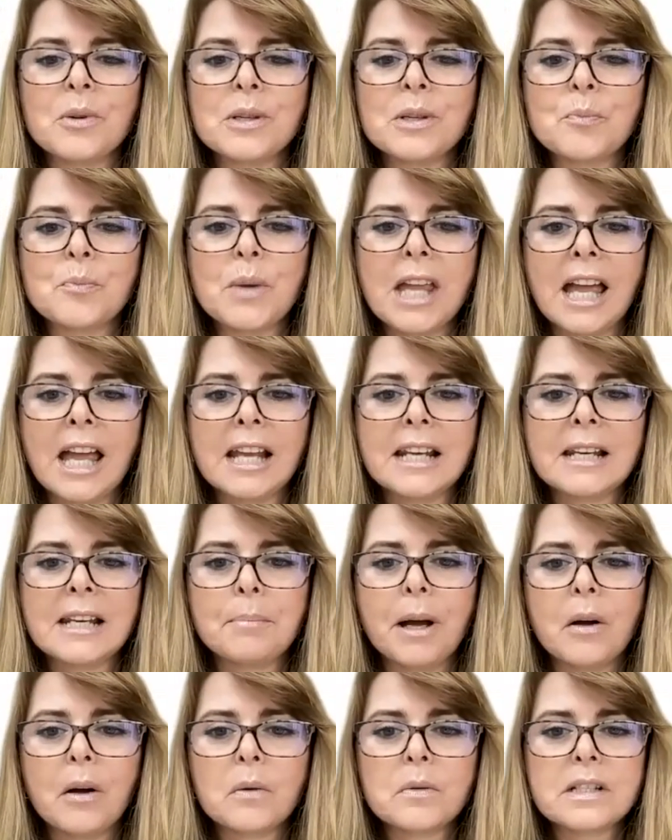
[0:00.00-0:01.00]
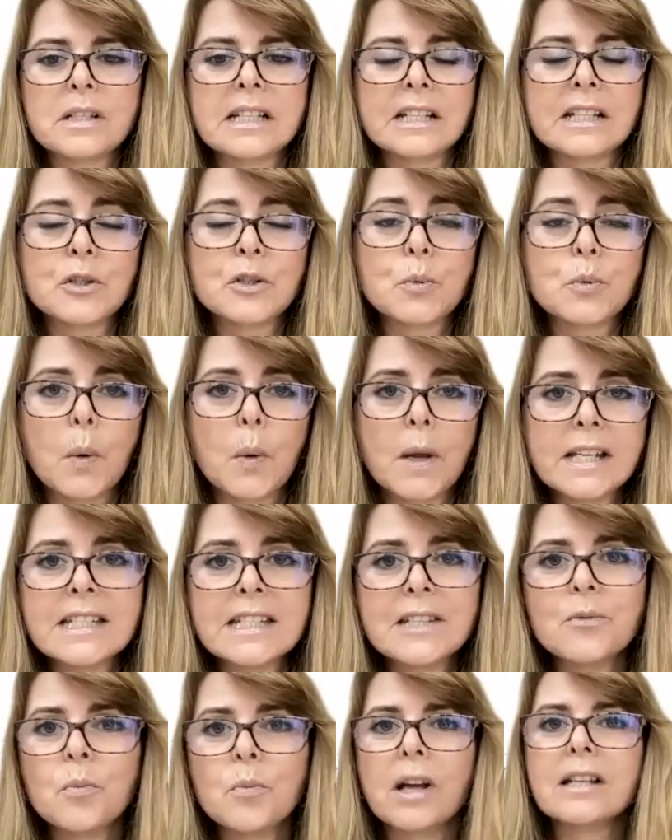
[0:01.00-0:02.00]
we had about
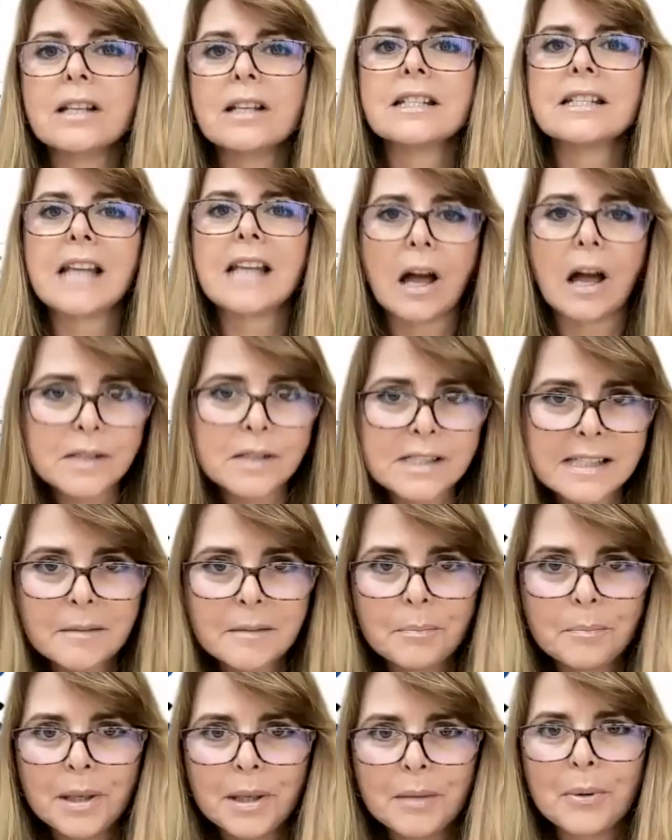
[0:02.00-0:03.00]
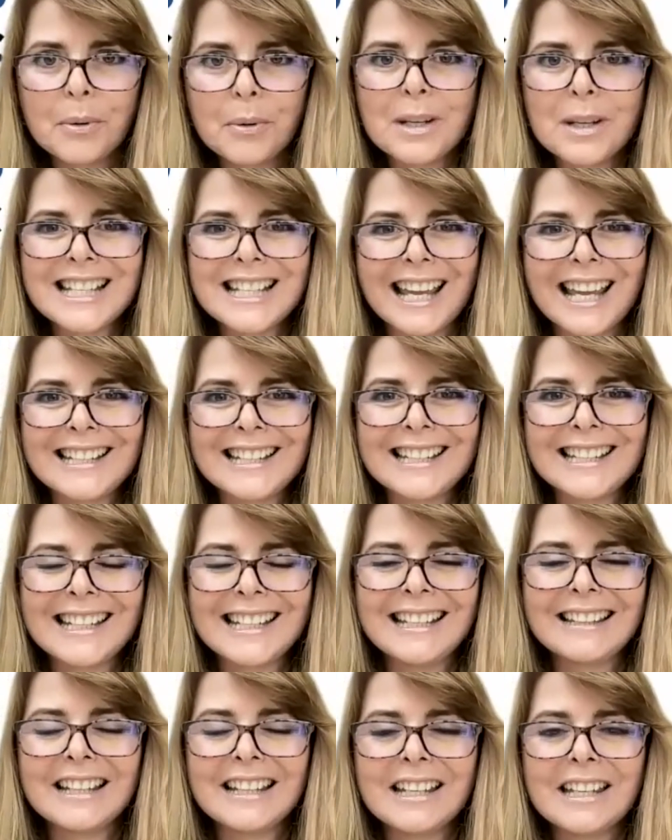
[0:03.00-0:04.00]
21,000 people
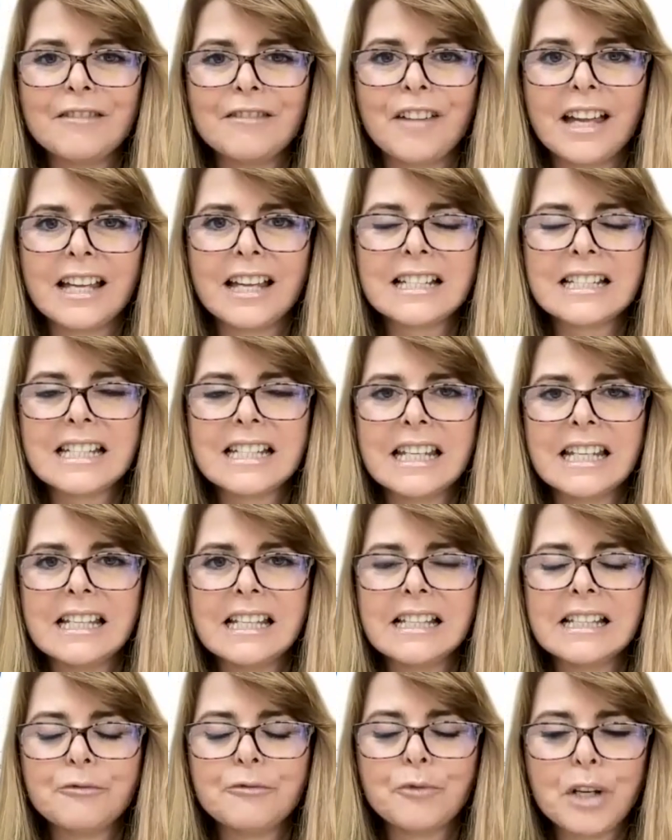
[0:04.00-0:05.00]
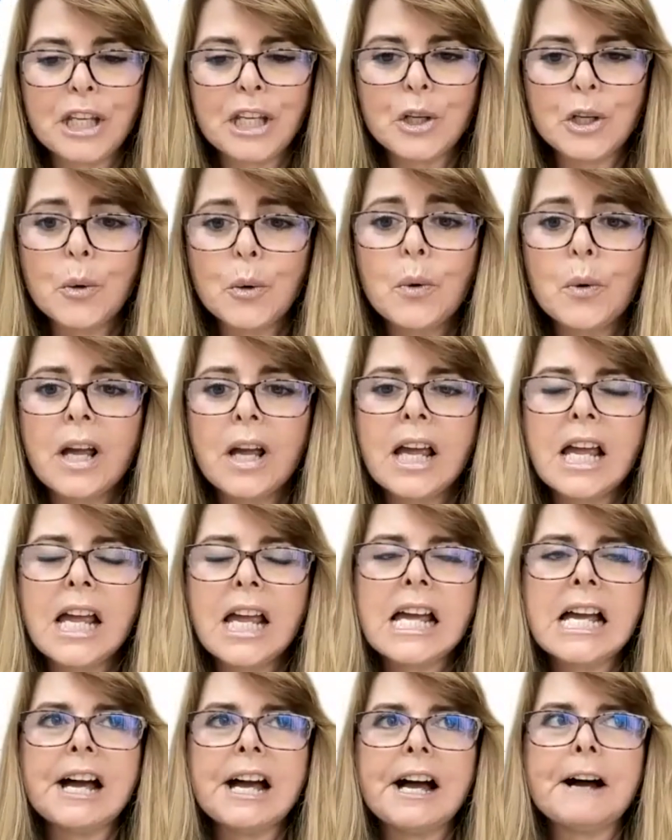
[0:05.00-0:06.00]
attending the event in Rio.
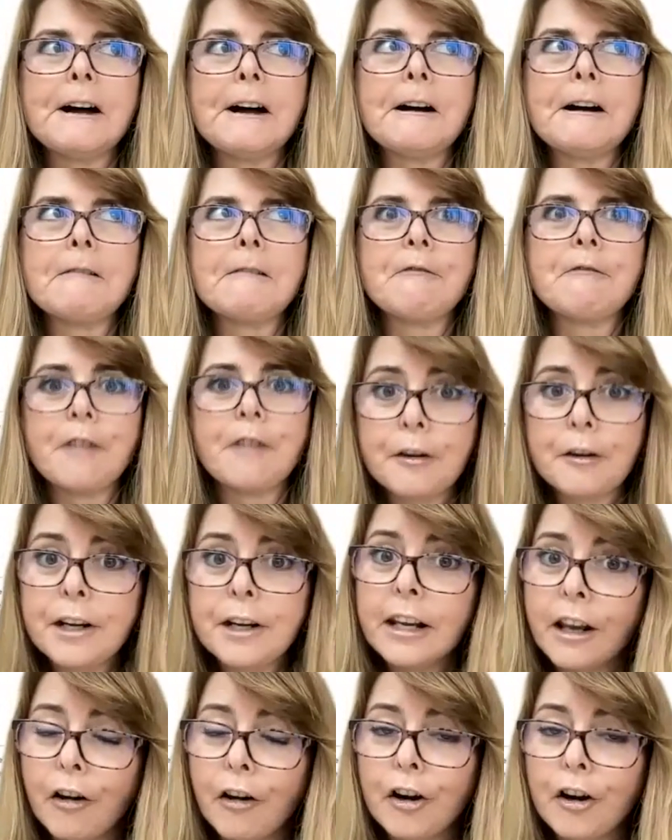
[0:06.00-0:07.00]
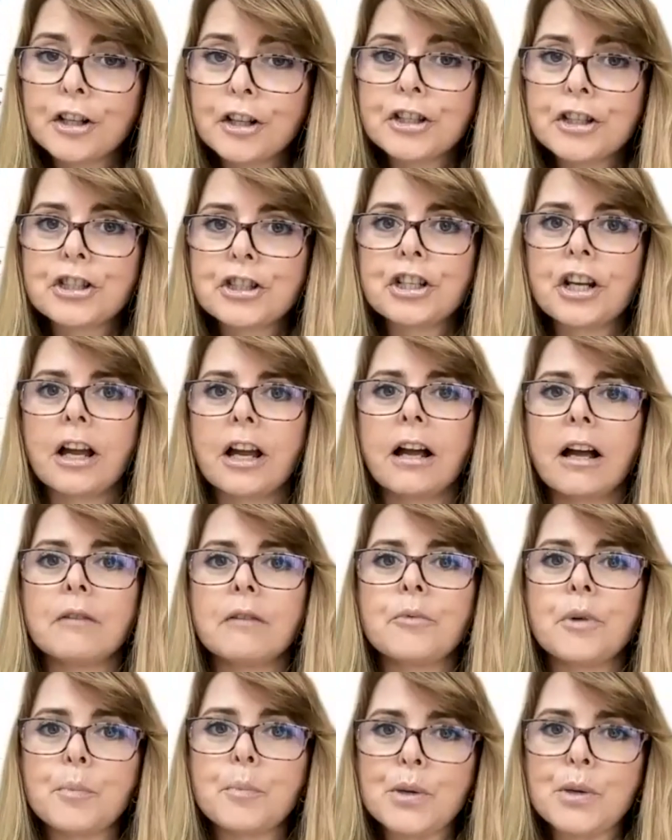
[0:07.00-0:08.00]
Very large
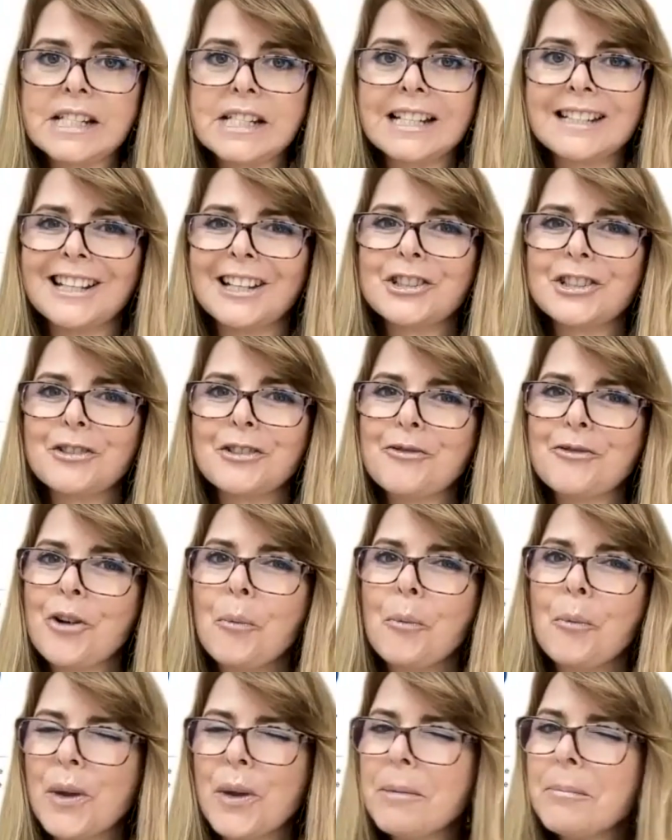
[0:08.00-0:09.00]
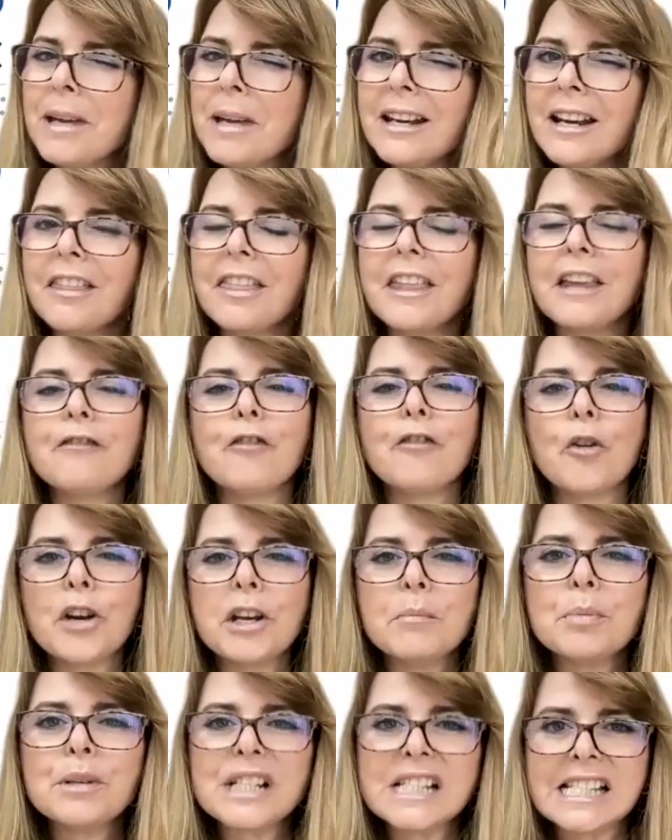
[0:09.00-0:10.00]
representation from women. I think
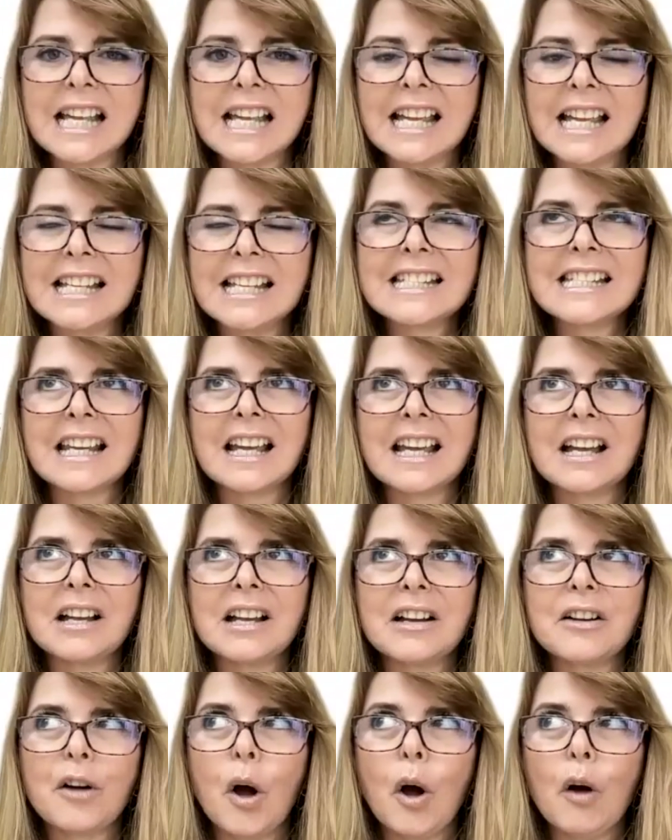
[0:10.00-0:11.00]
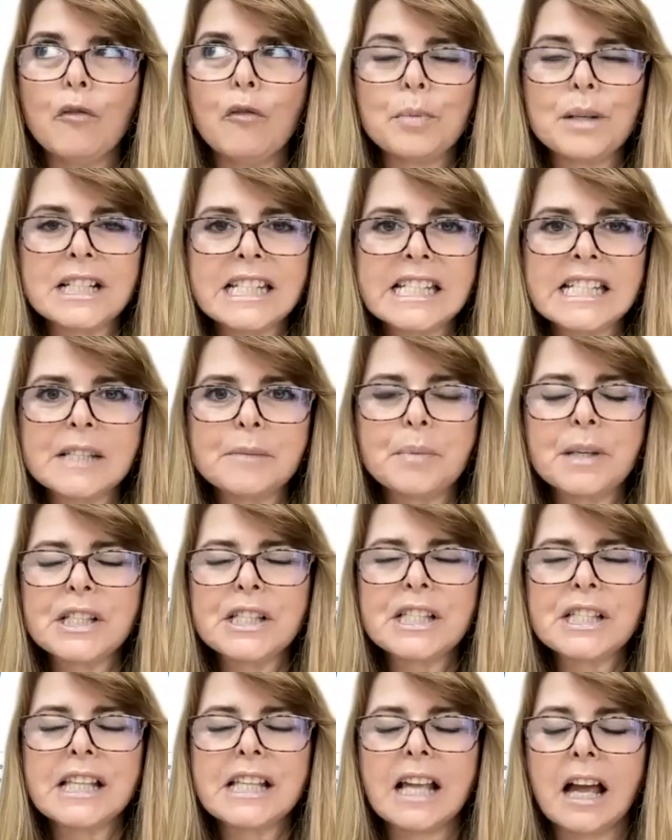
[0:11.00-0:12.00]
40% of
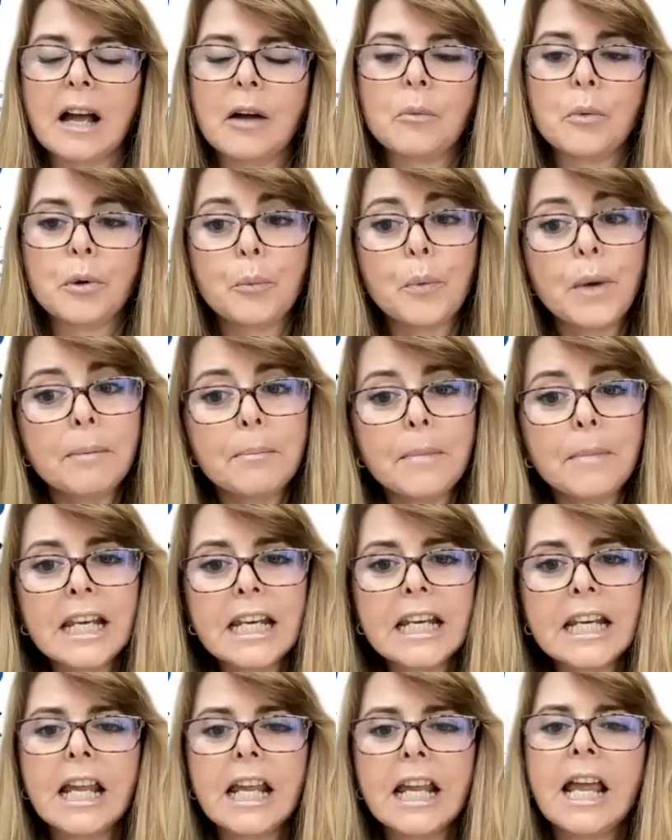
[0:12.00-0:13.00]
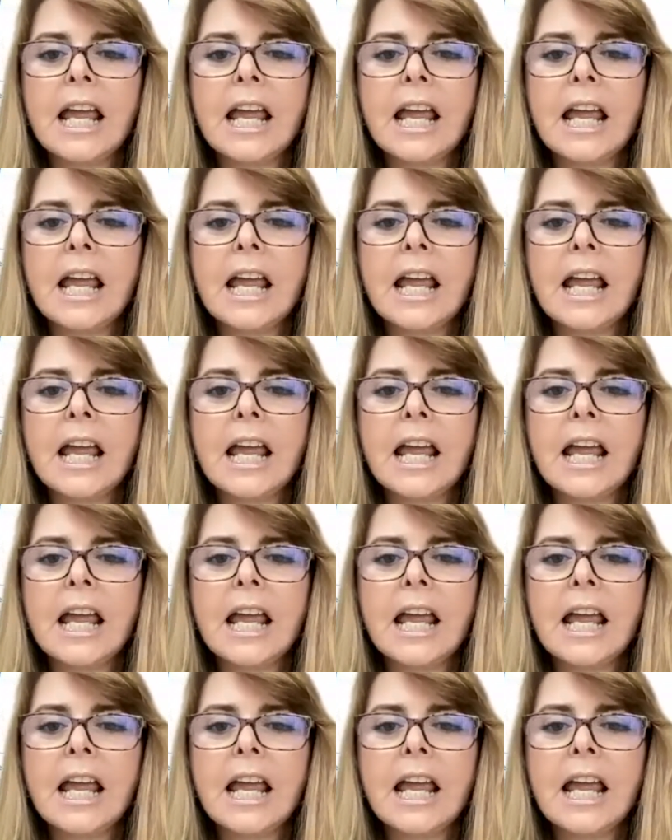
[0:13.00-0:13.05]
participants were women.